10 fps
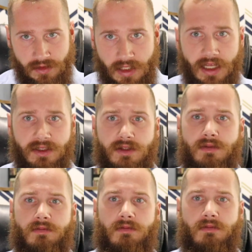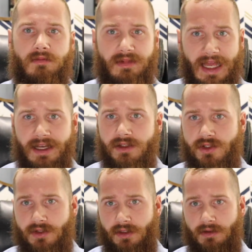does, that is
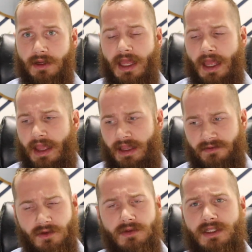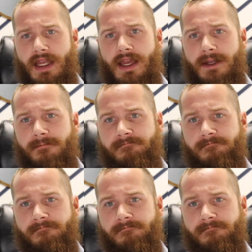true. If you say,